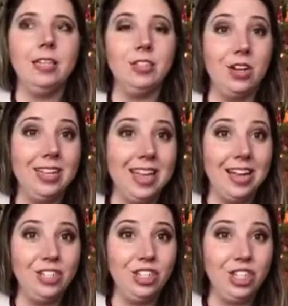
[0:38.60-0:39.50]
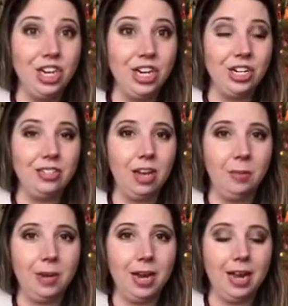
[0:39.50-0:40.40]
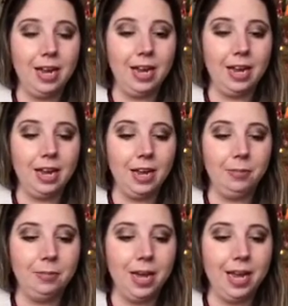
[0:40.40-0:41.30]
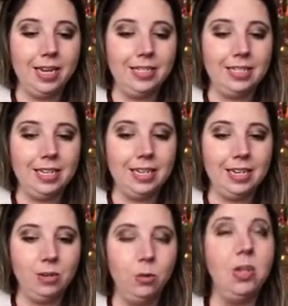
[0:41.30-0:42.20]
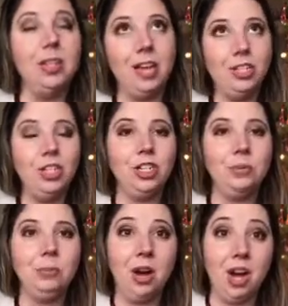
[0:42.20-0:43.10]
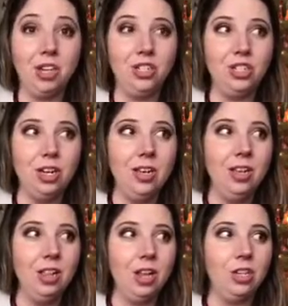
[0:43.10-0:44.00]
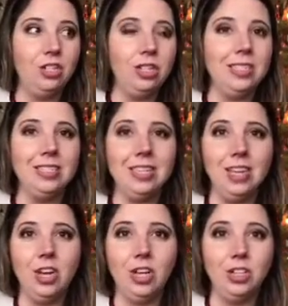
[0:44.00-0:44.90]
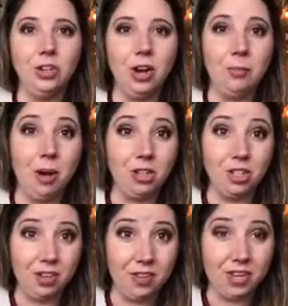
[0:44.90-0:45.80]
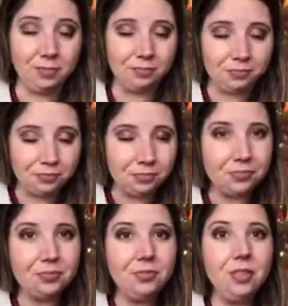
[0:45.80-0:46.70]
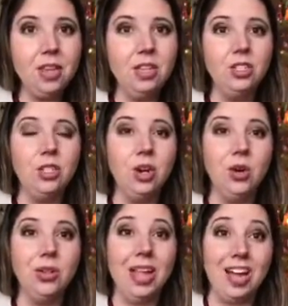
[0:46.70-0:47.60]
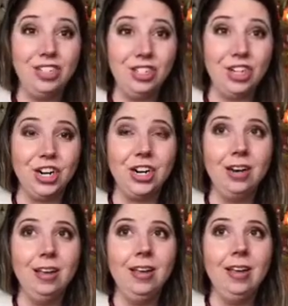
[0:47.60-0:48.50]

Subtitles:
starting last year, Tom and I last year Posh launched this thing called the Great Posh Giving. So last year,